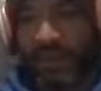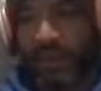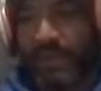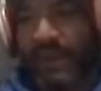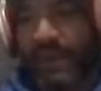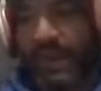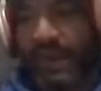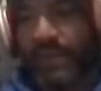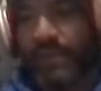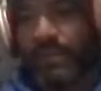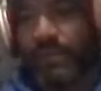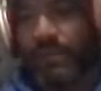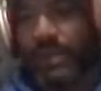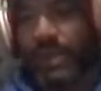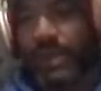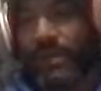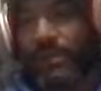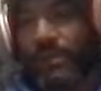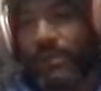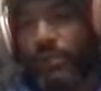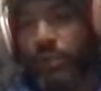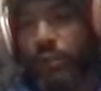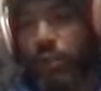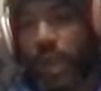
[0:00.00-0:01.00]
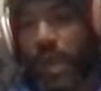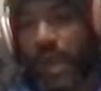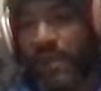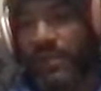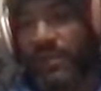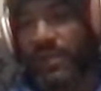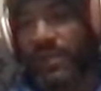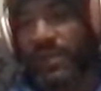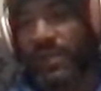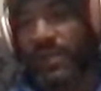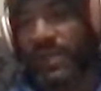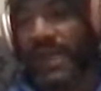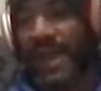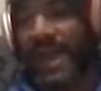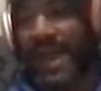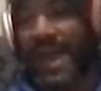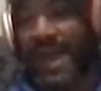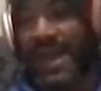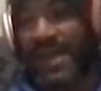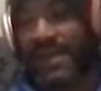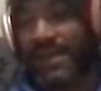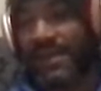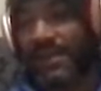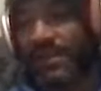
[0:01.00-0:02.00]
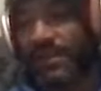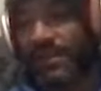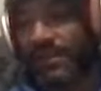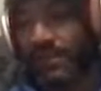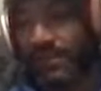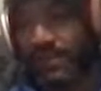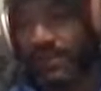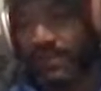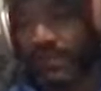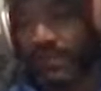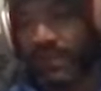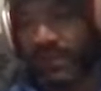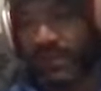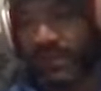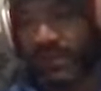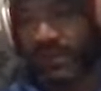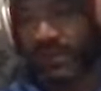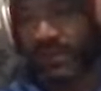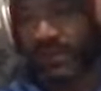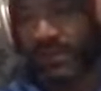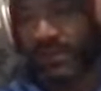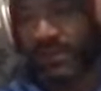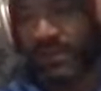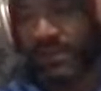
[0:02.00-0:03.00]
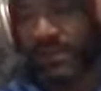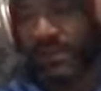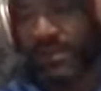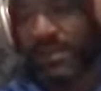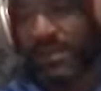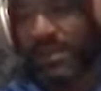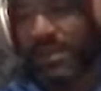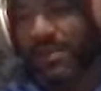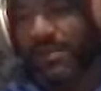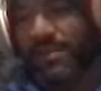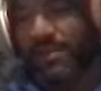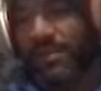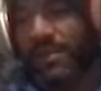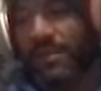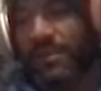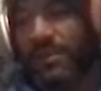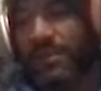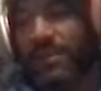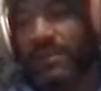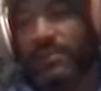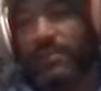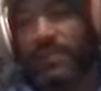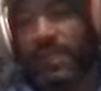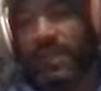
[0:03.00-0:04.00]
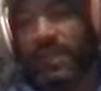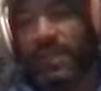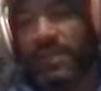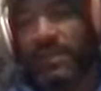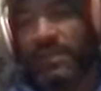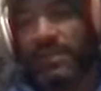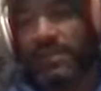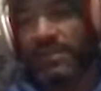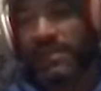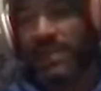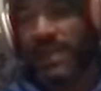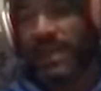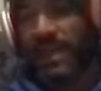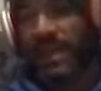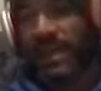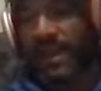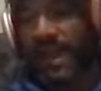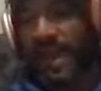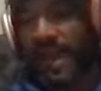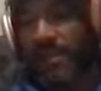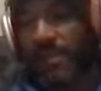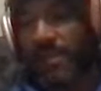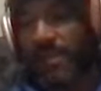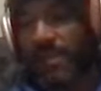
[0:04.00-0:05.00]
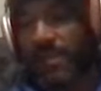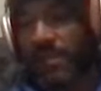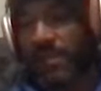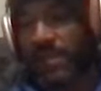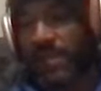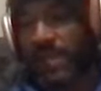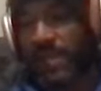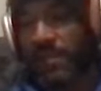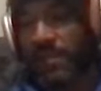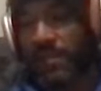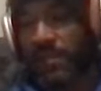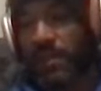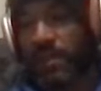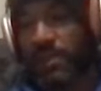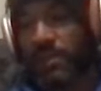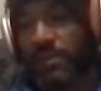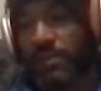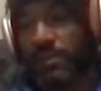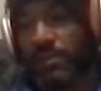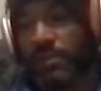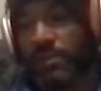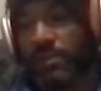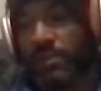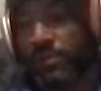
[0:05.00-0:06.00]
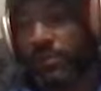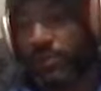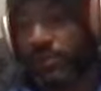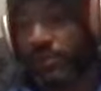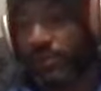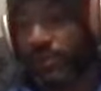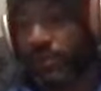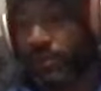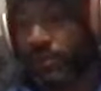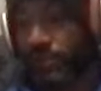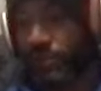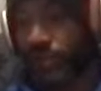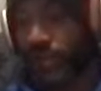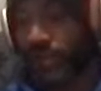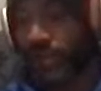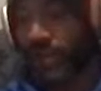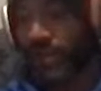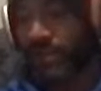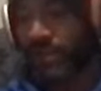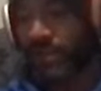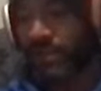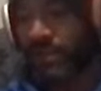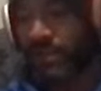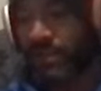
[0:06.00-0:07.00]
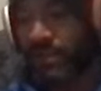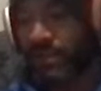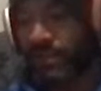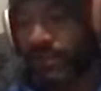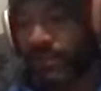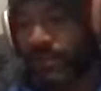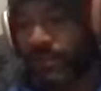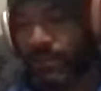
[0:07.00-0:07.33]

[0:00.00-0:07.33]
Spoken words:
Now the crowd was watching and listening. Suddenly, making this guy happy became a customer service challenge.